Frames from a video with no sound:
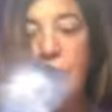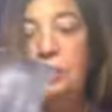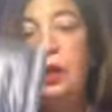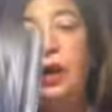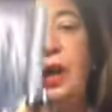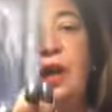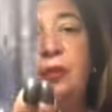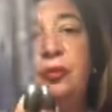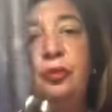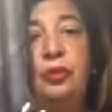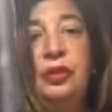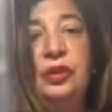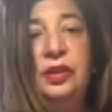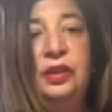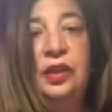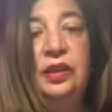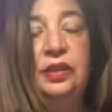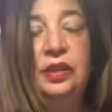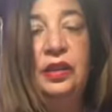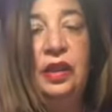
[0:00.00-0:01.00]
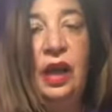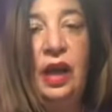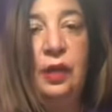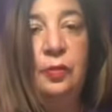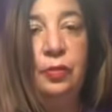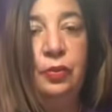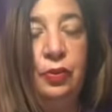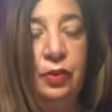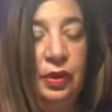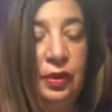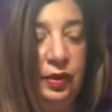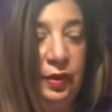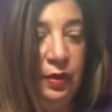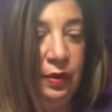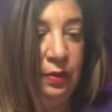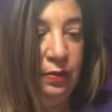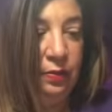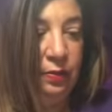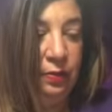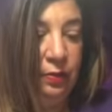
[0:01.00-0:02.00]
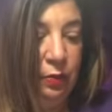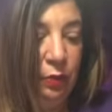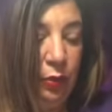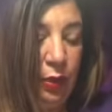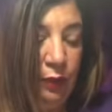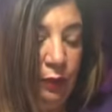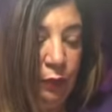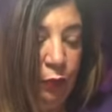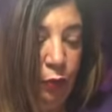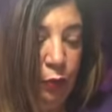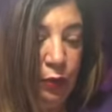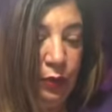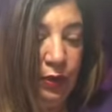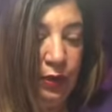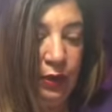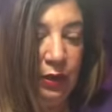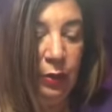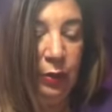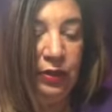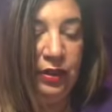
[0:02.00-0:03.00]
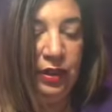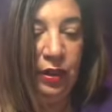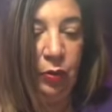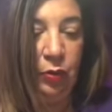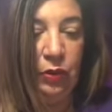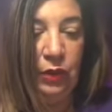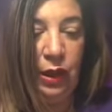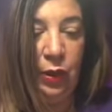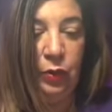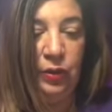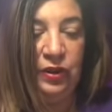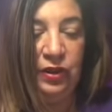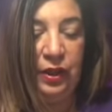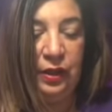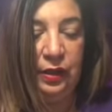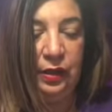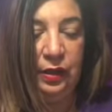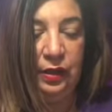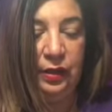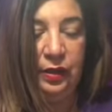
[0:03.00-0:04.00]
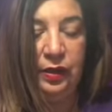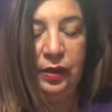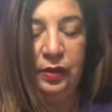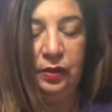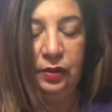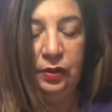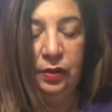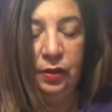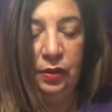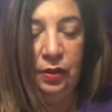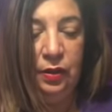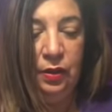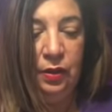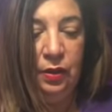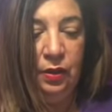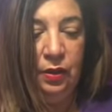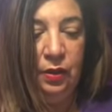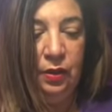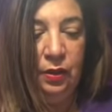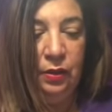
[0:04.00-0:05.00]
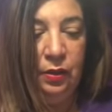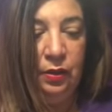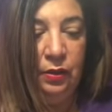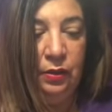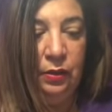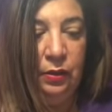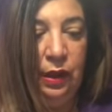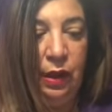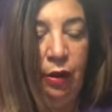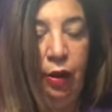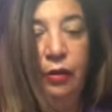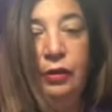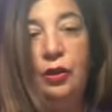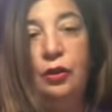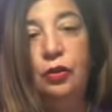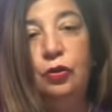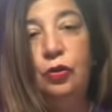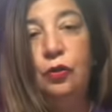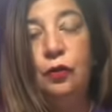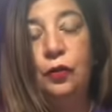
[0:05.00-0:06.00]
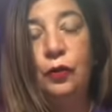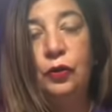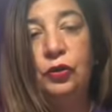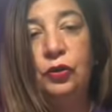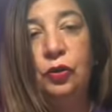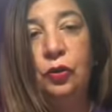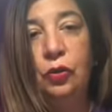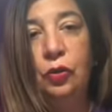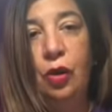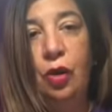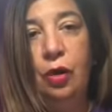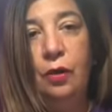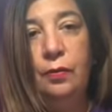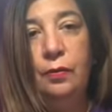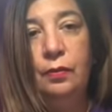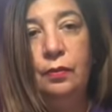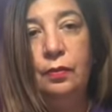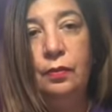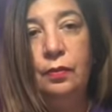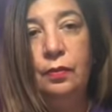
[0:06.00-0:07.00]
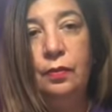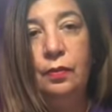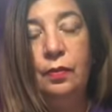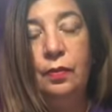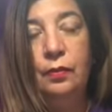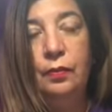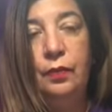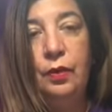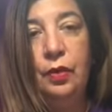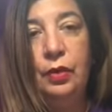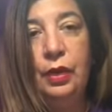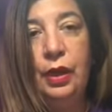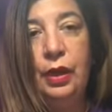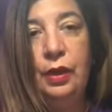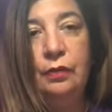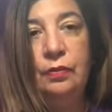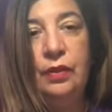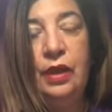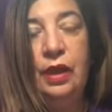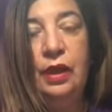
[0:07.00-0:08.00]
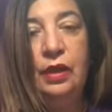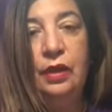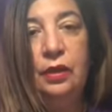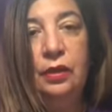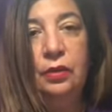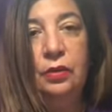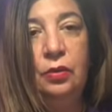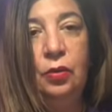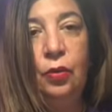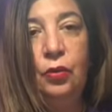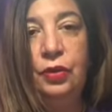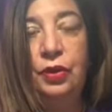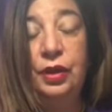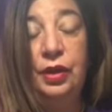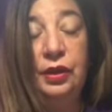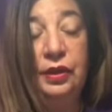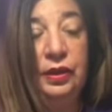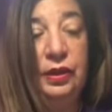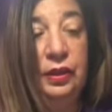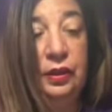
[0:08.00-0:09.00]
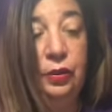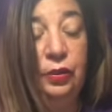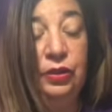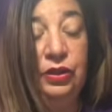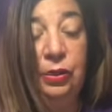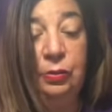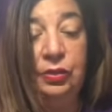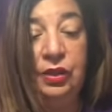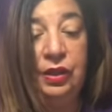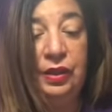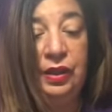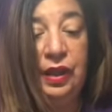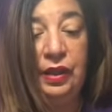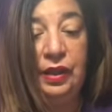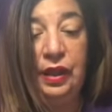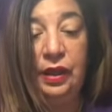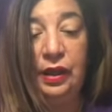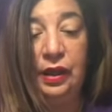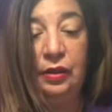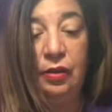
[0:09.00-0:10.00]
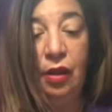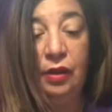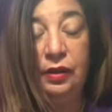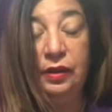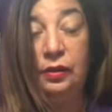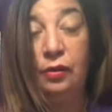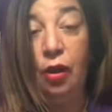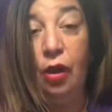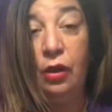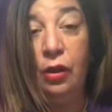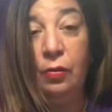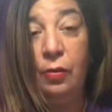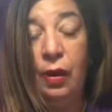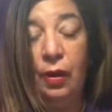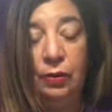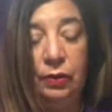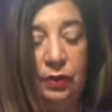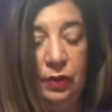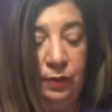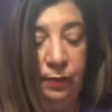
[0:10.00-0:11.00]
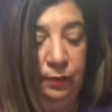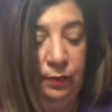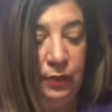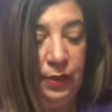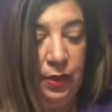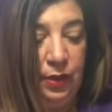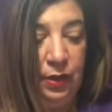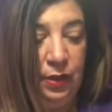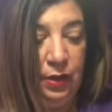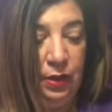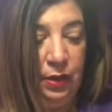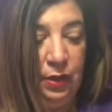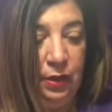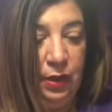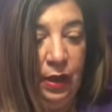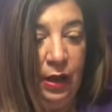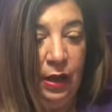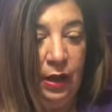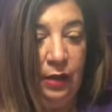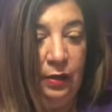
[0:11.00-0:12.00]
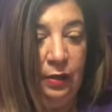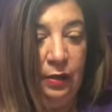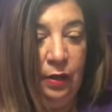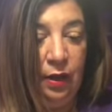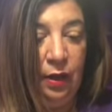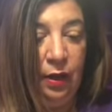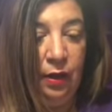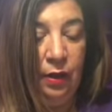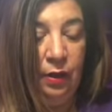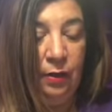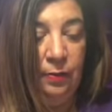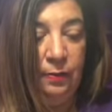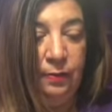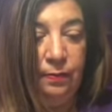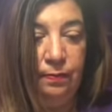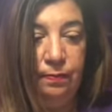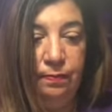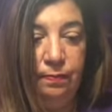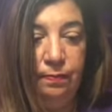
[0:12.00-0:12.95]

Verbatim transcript: The High Priestess and the High Priest, if you were dealing with someone that was like this, they are the universal law, okay? They know things, and there's some things that they cannot talk about. And um,